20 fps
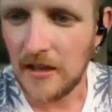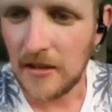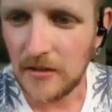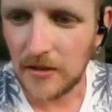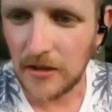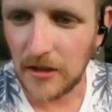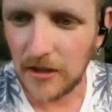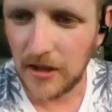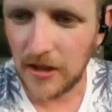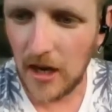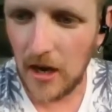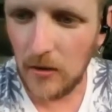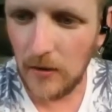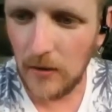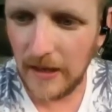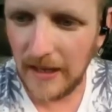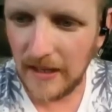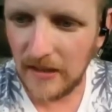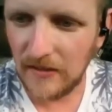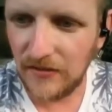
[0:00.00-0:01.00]
I'm going to
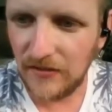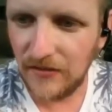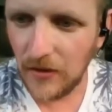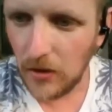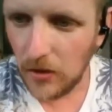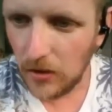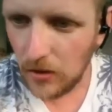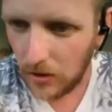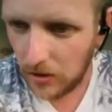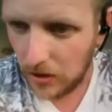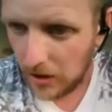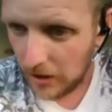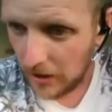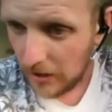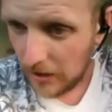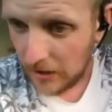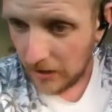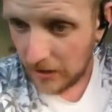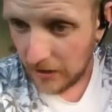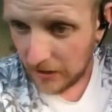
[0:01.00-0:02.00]
go in 4,
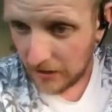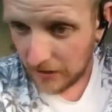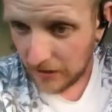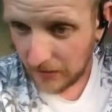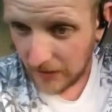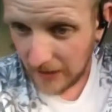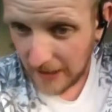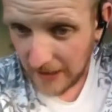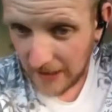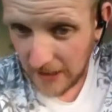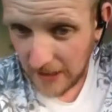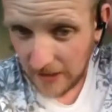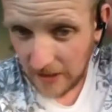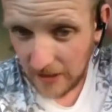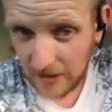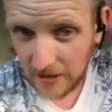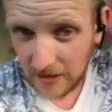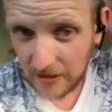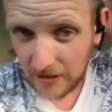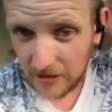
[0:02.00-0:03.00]
3,
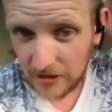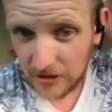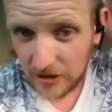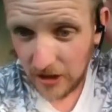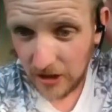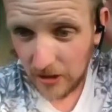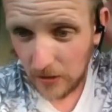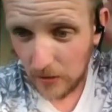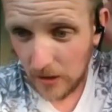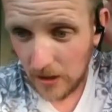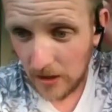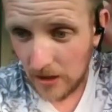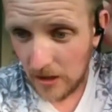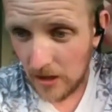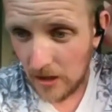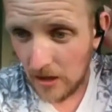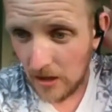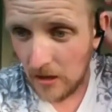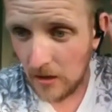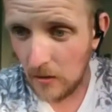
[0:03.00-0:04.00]
2,
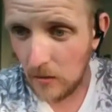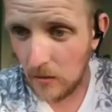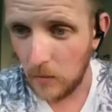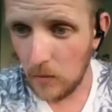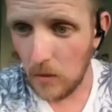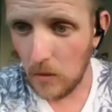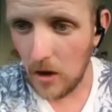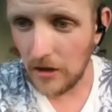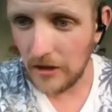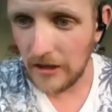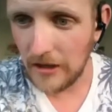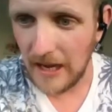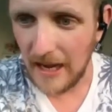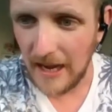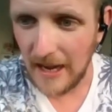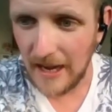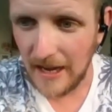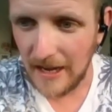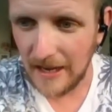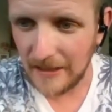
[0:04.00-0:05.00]
1,
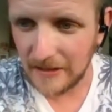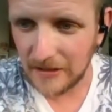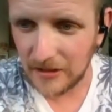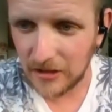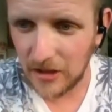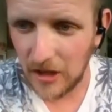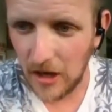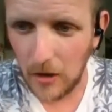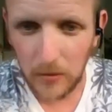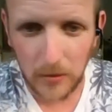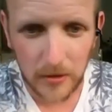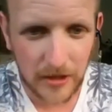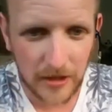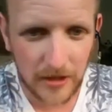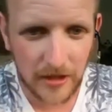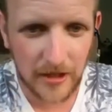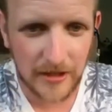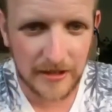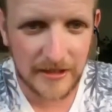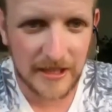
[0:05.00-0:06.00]
and go.
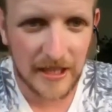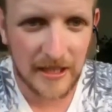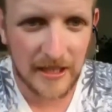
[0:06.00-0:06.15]
Good.